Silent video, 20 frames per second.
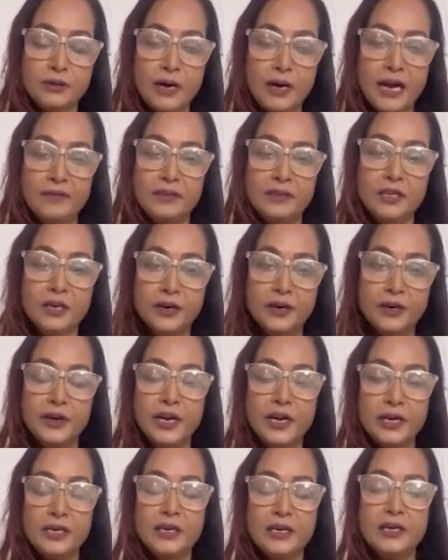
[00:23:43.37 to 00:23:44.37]
have a
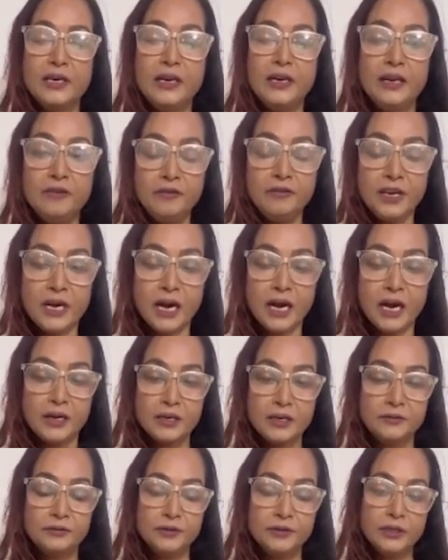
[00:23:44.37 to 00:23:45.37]
career and earn a living out
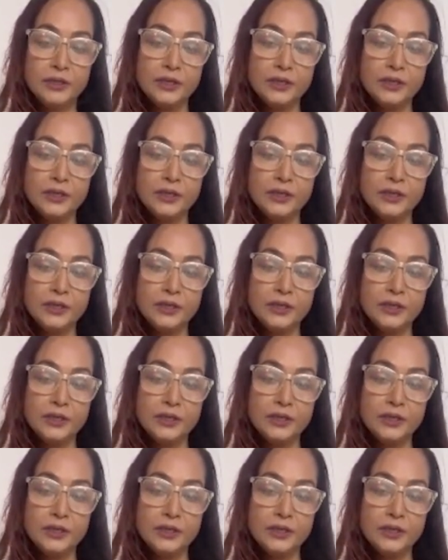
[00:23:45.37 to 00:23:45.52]
of